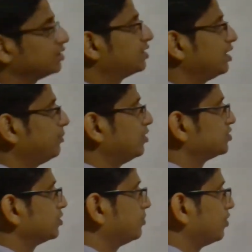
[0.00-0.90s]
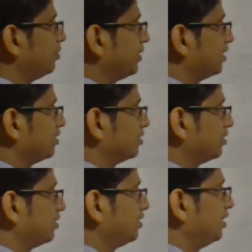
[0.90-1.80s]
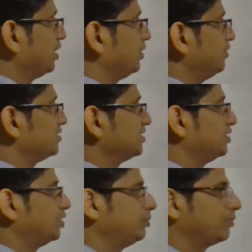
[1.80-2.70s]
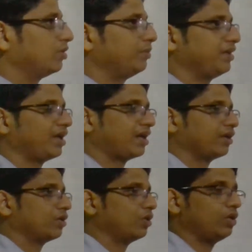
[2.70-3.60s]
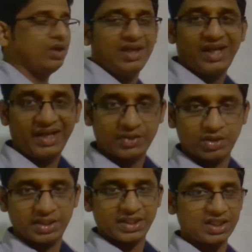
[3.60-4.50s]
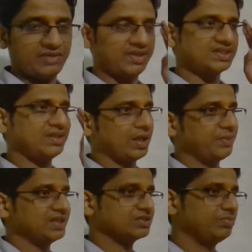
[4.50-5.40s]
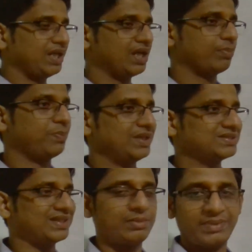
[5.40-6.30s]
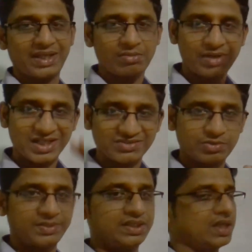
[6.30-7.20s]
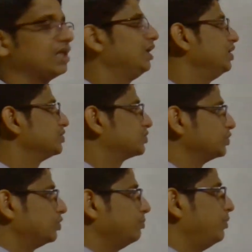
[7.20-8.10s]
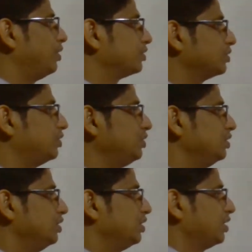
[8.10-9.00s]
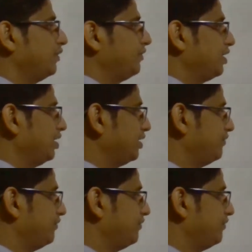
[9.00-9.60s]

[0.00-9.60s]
3 moles of bromine. Here you will see now bromine undergo heterolytic cleavage. That means Br plus and Br minus will be there. So both no every